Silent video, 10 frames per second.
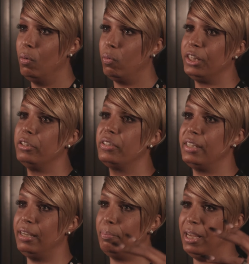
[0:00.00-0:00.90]
when you
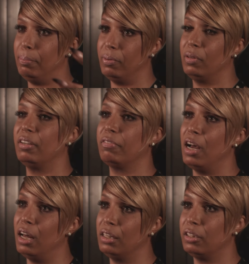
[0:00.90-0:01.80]
see people of
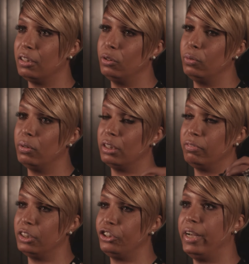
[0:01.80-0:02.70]
color who are
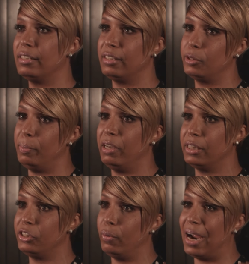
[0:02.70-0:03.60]
the trans
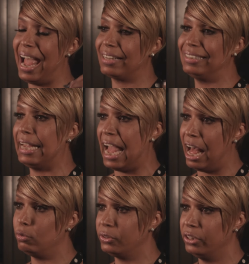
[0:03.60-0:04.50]
experience, who are acting
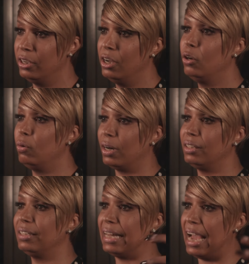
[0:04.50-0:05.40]
out, who are
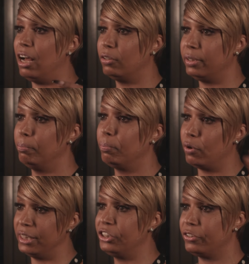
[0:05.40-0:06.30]
loud and
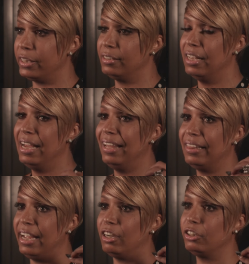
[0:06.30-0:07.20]
boisterous,
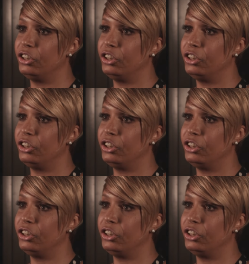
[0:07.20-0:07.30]
they are